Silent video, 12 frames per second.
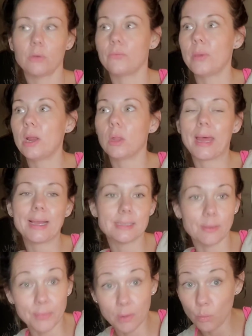if we don't like
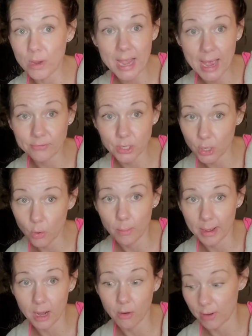something, we have to know
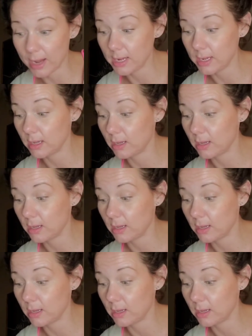about it, right?